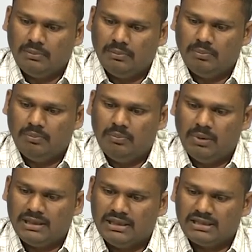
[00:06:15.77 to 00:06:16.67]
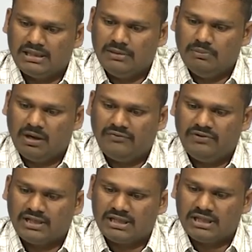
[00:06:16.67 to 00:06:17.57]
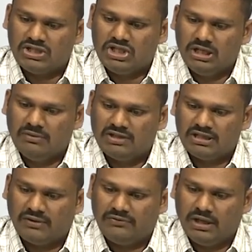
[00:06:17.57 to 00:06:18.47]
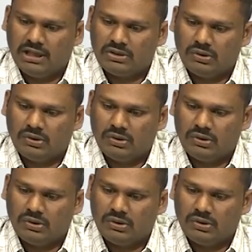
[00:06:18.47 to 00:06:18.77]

but this sigma fixes G inverse of A.